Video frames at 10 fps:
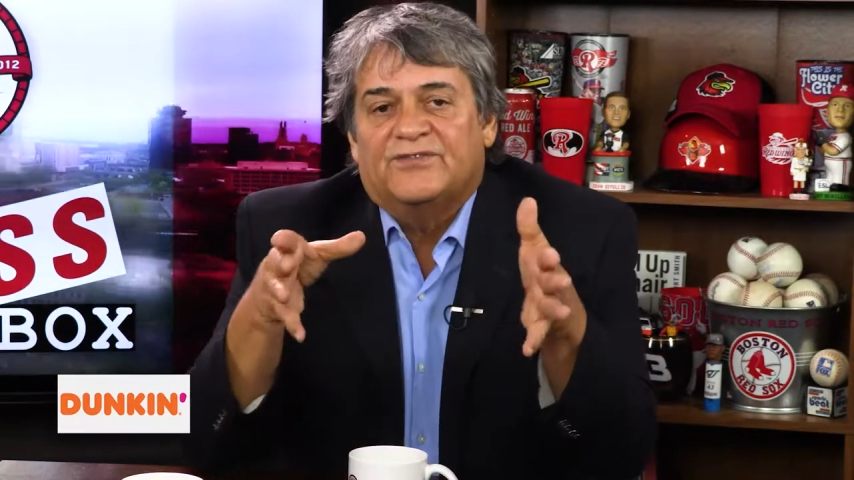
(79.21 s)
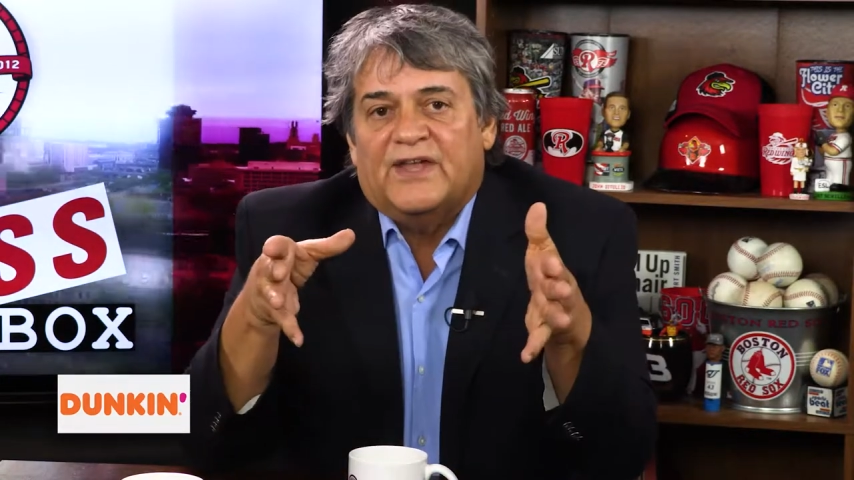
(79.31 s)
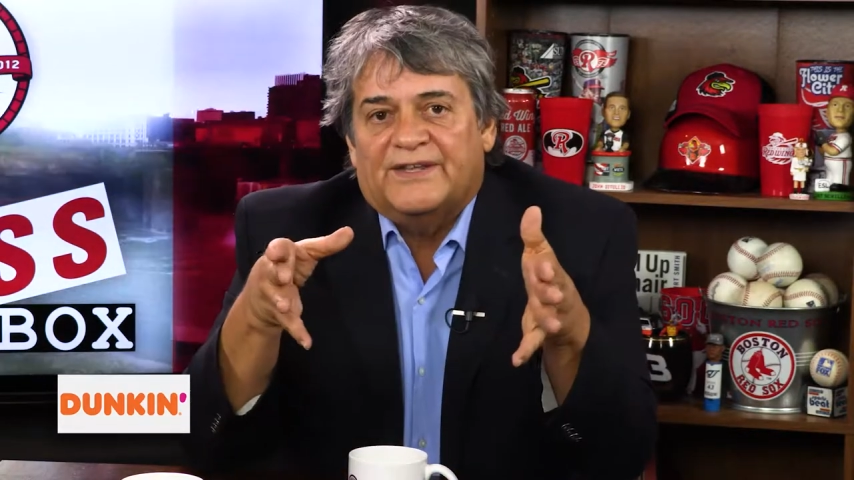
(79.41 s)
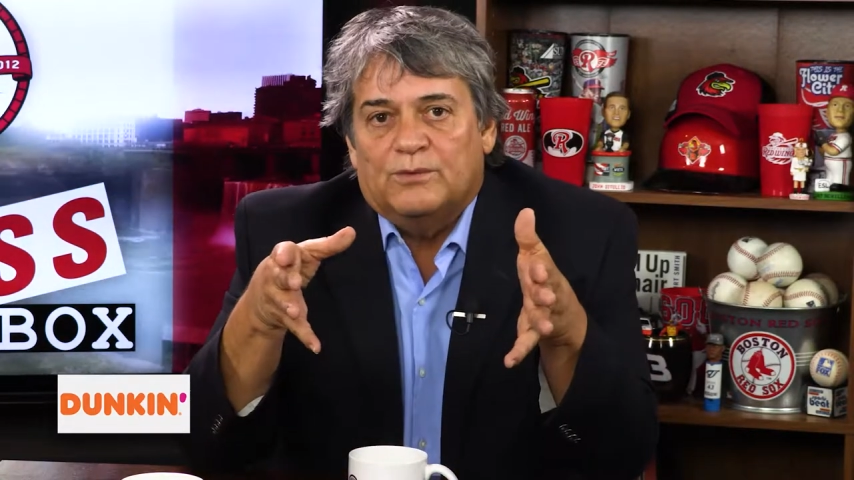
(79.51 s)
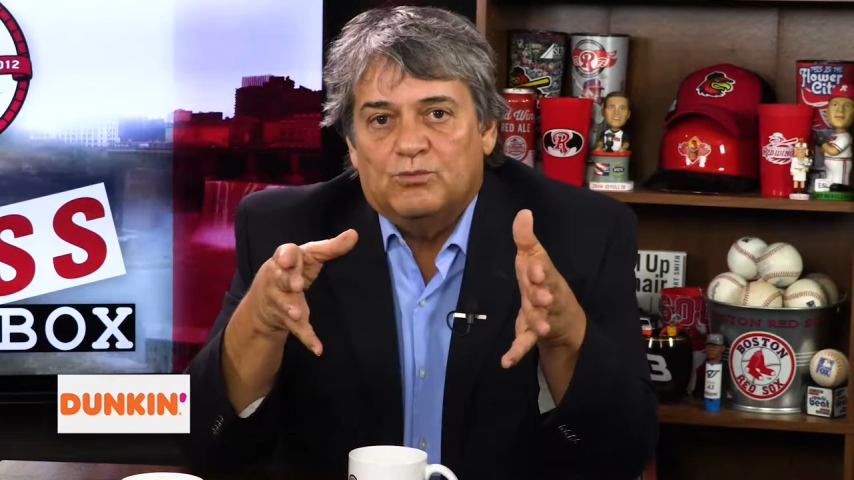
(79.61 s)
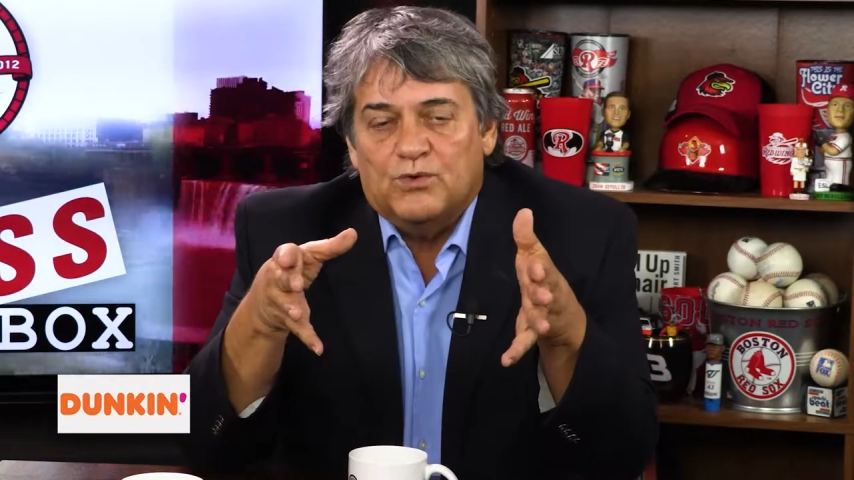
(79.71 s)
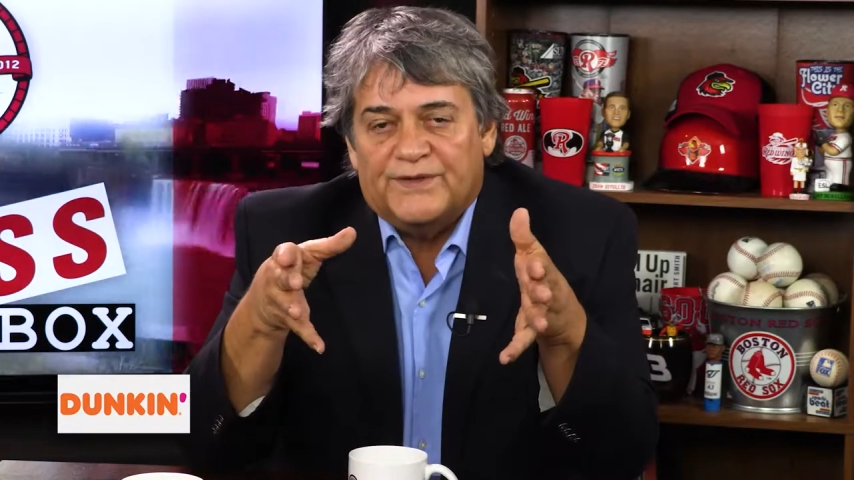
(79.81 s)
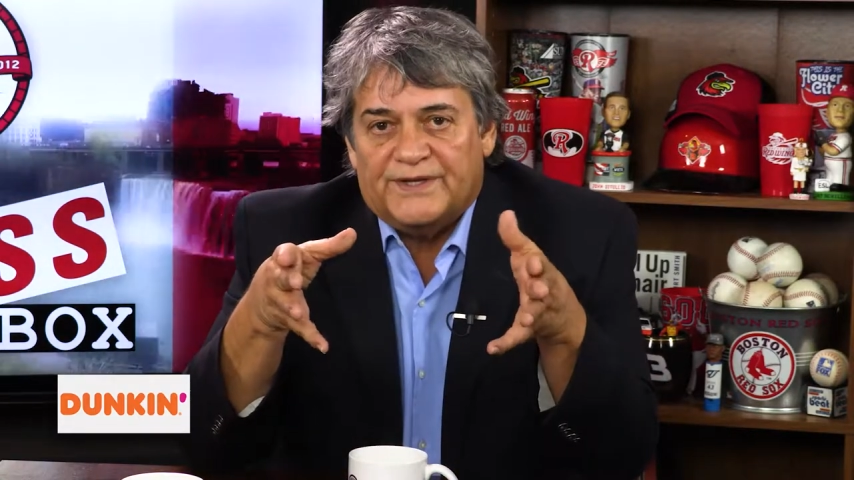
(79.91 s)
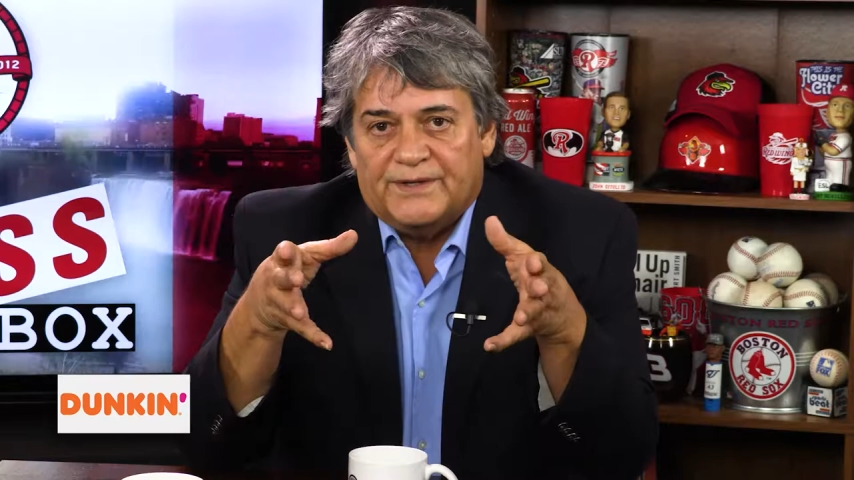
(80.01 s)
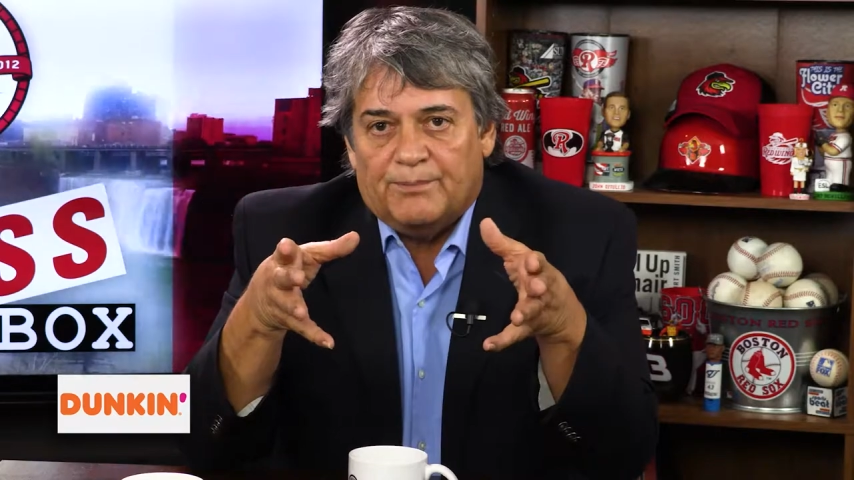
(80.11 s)
it's like the
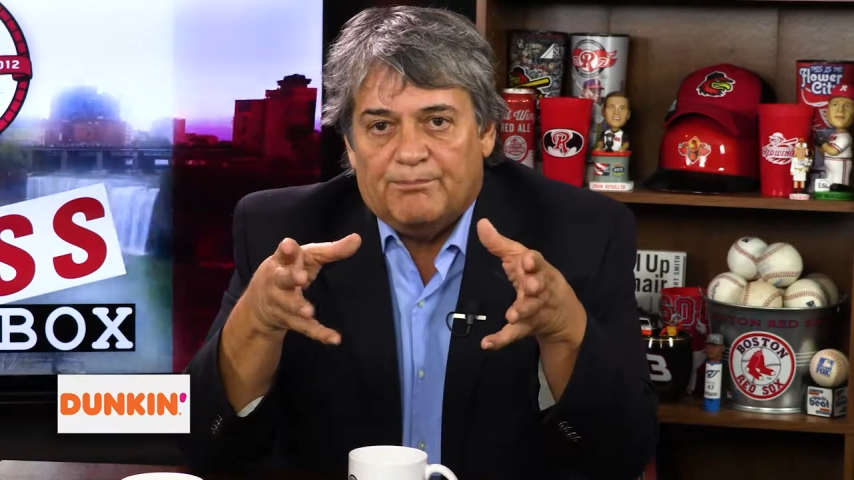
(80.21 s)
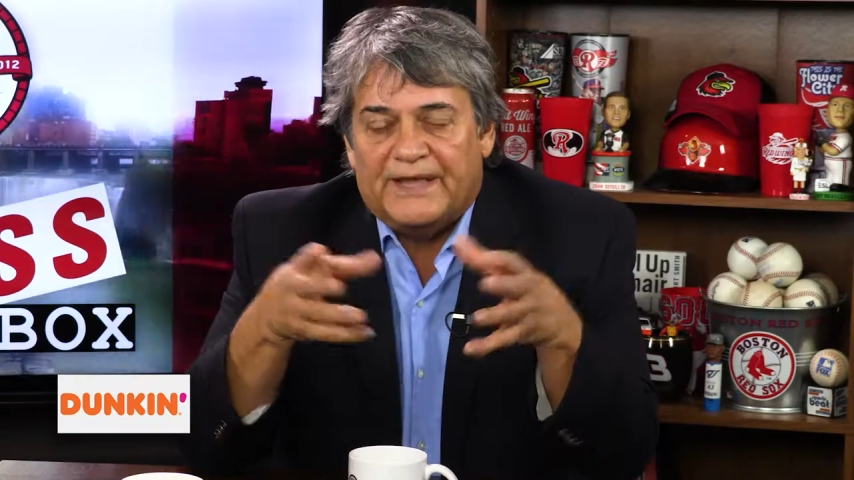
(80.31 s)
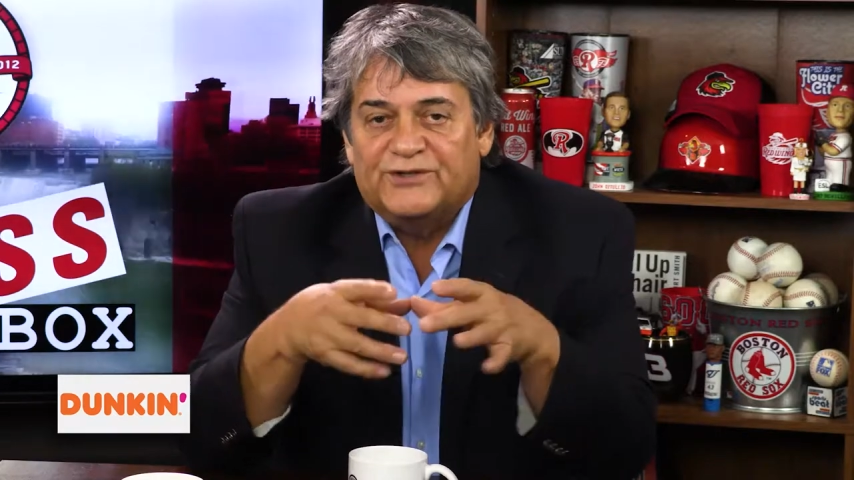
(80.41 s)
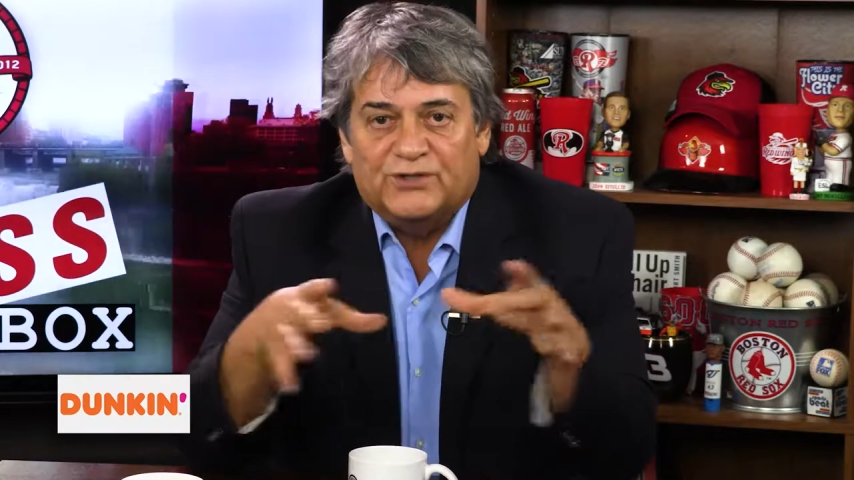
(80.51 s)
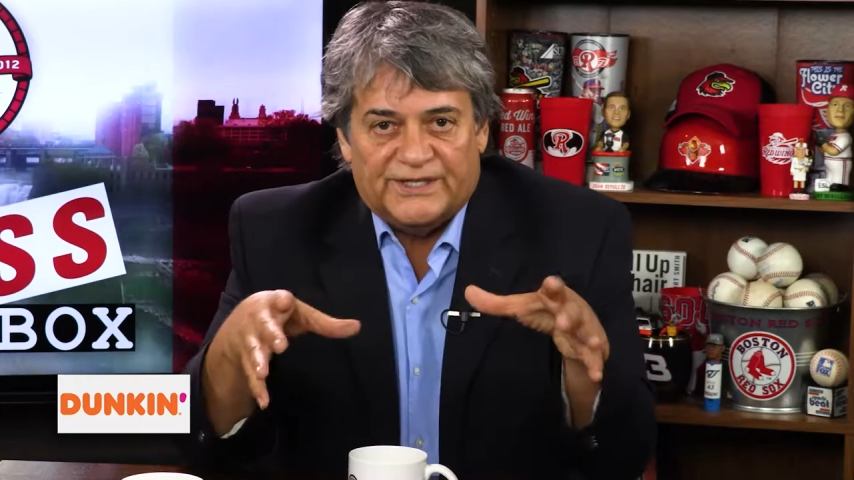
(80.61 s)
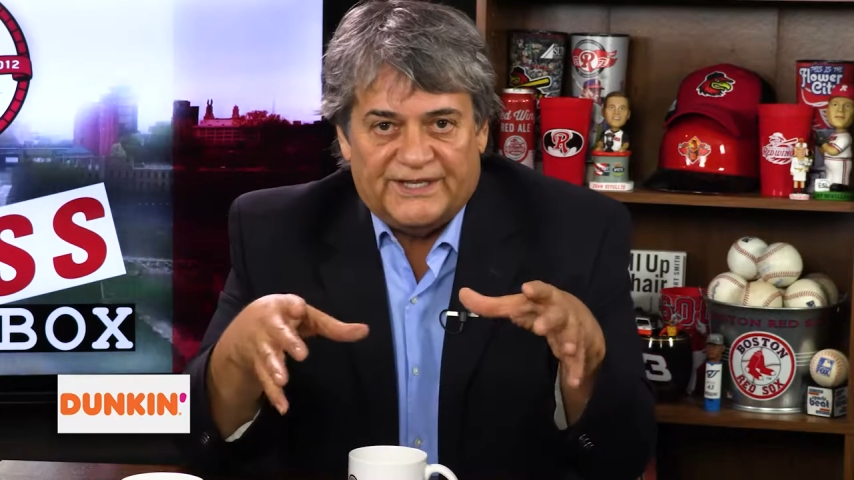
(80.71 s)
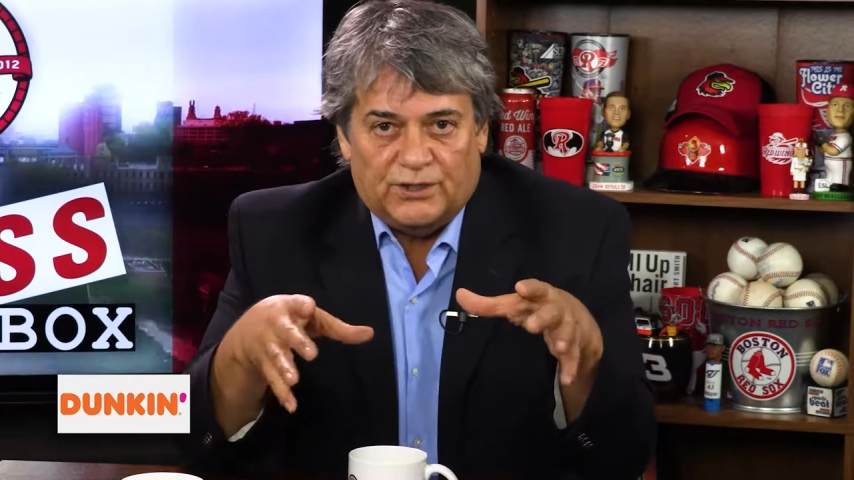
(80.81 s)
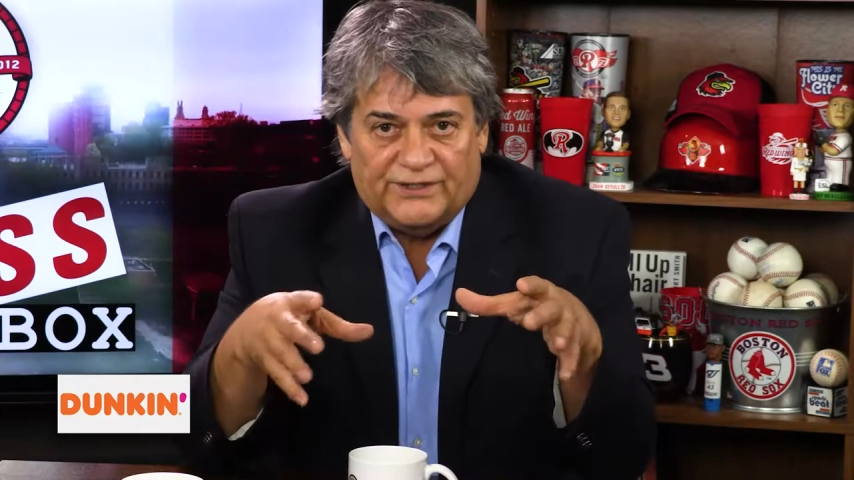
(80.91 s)
movie Major League,